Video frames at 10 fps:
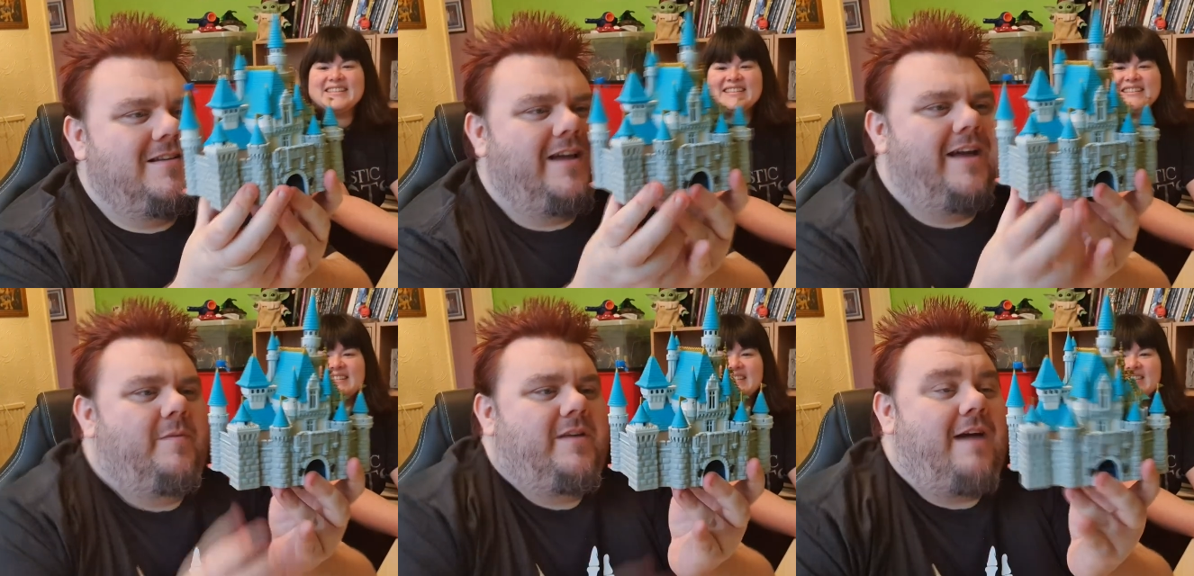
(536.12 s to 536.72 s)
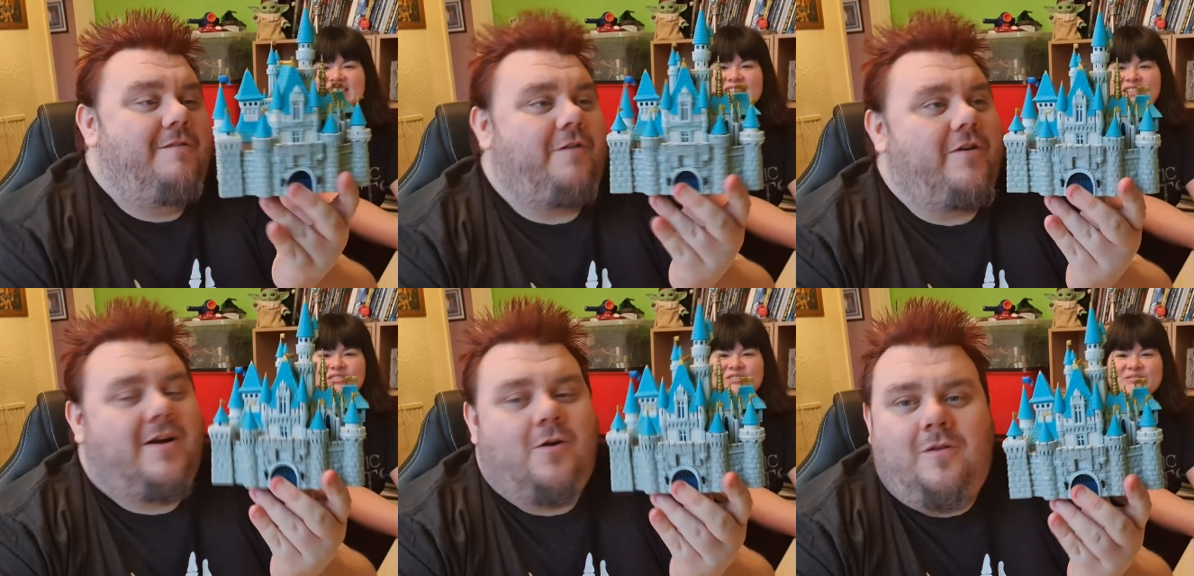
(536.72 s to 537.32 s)
Speaker 1: Uh, but yeah, very
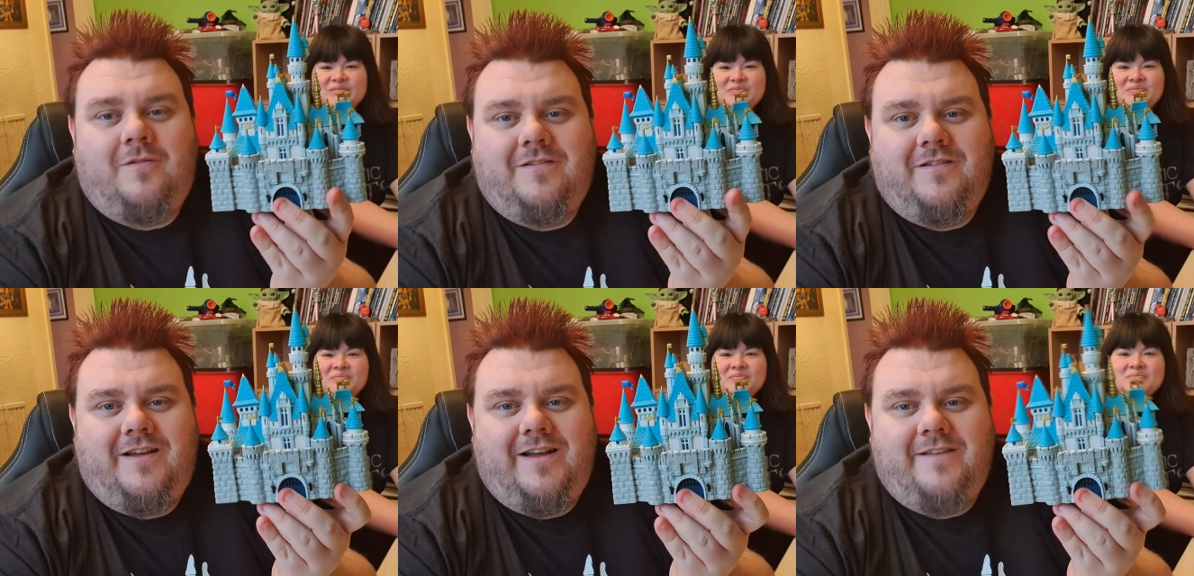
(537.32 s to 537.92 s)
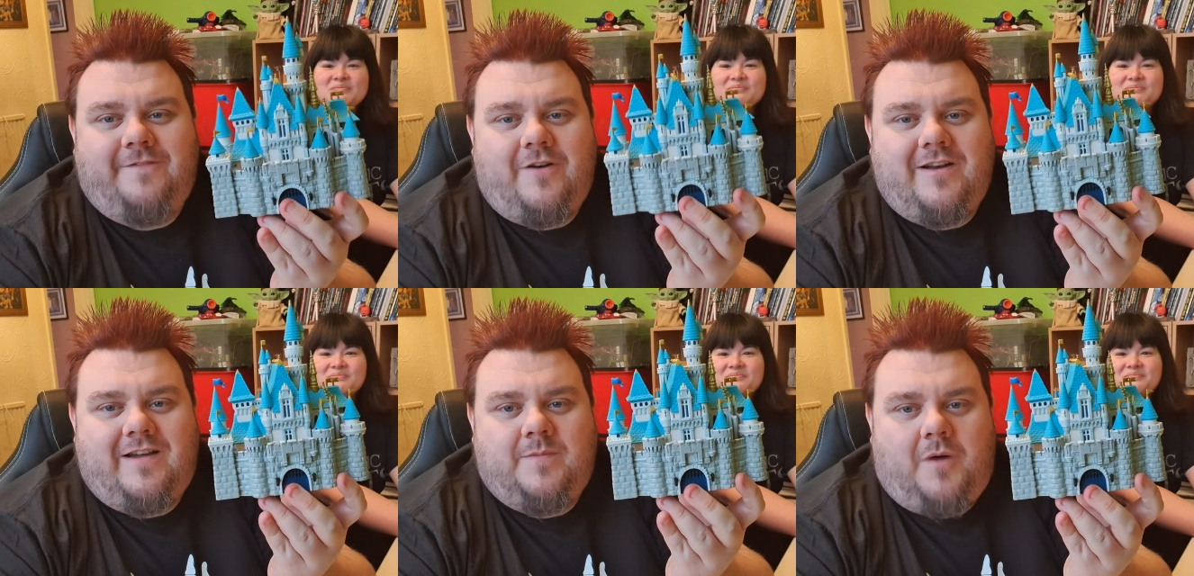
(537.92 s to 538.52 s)
cool, very
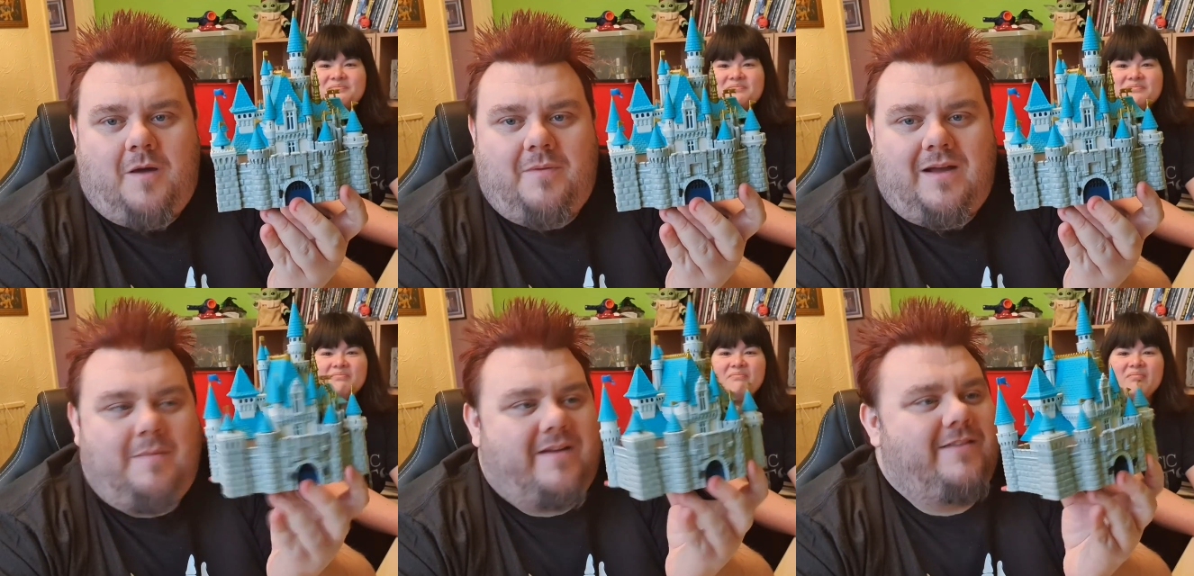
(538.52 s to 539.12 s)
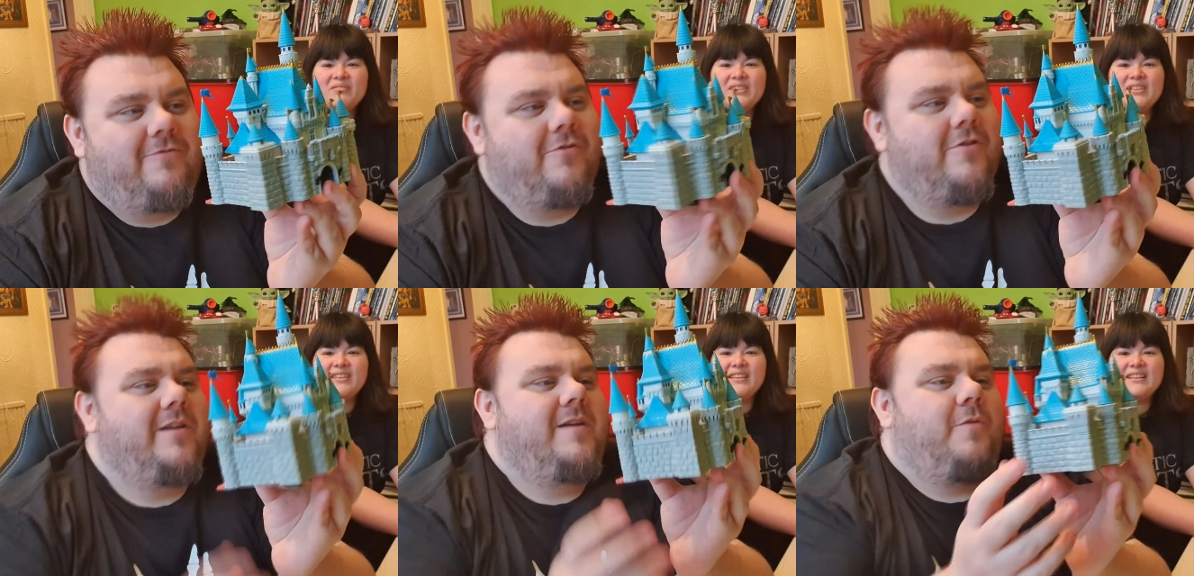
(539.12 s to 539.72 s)
nice pop. I'm actually
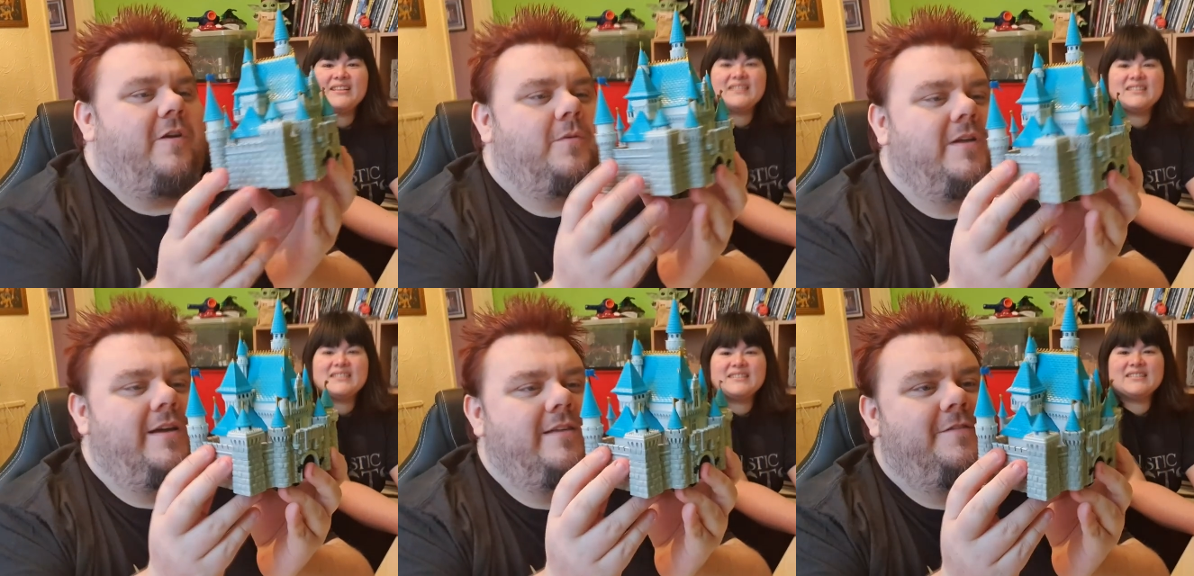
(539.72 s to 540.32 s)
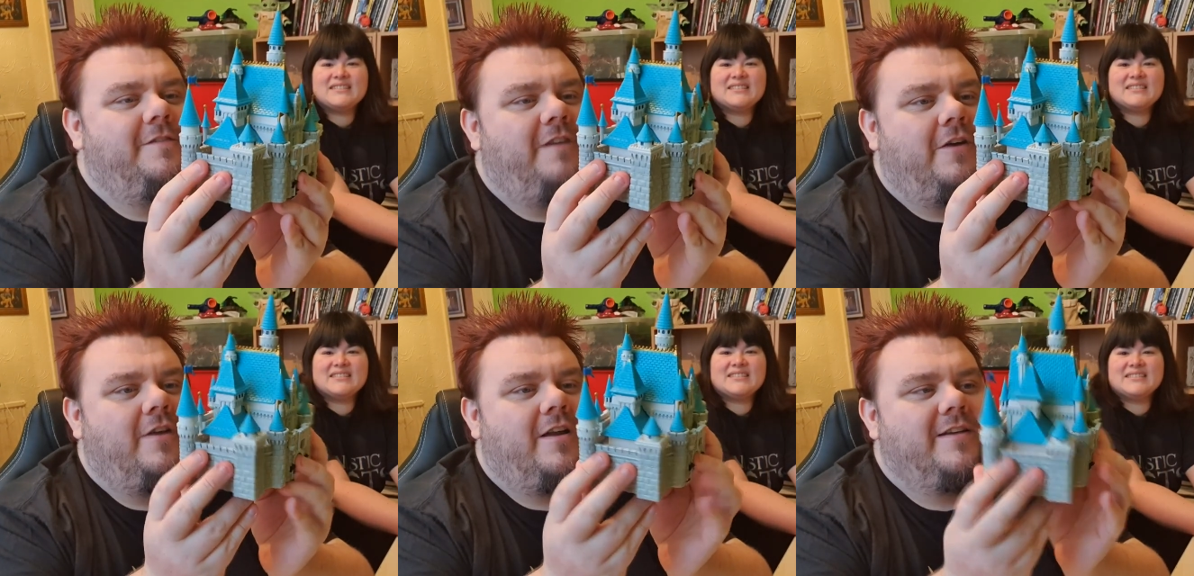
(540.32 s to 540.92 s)
really impressed with it. It's
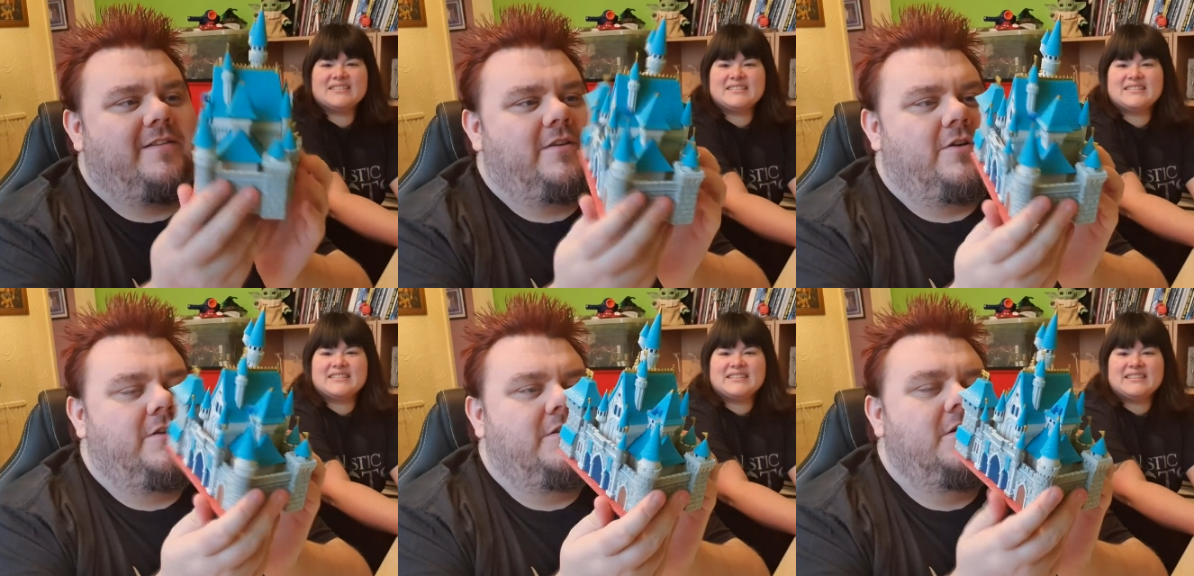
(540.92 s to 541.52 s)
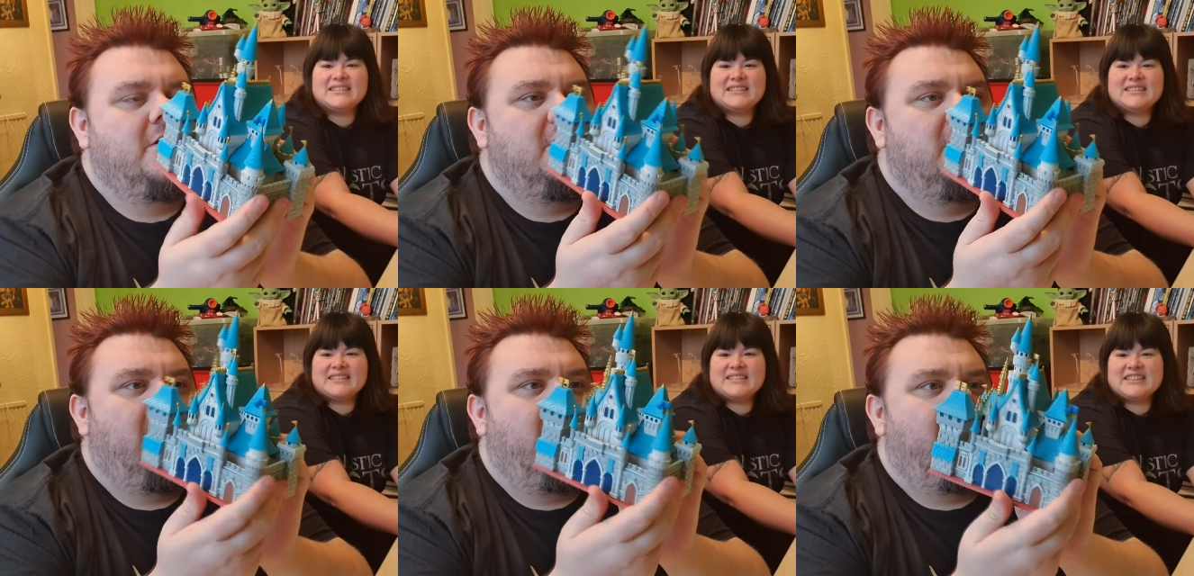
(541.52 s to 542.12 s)
very nicely done,
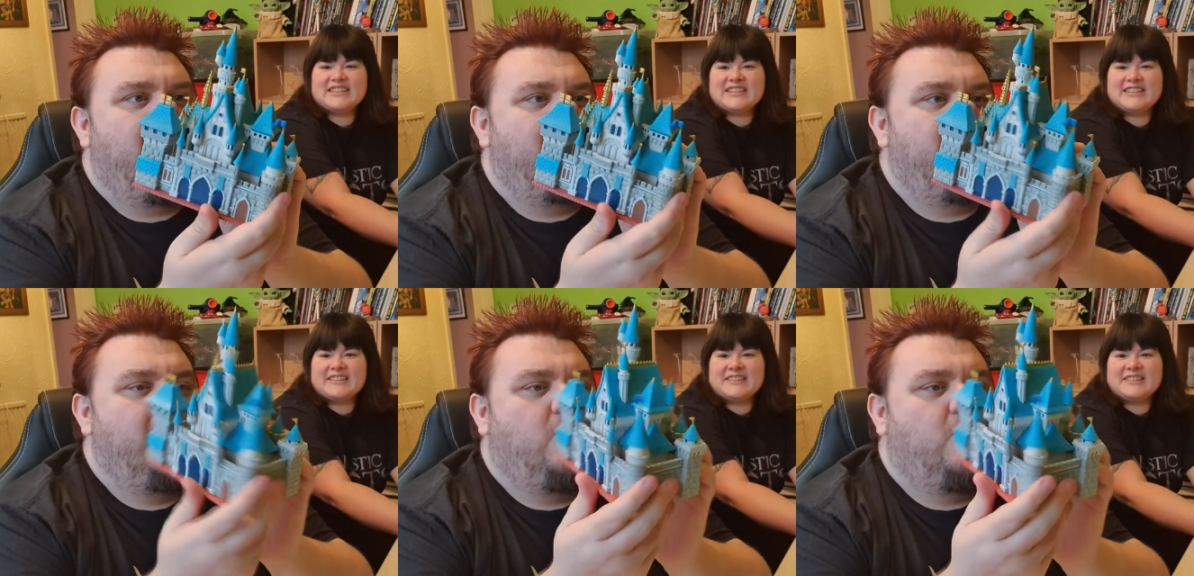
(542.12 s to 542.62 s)
um, and the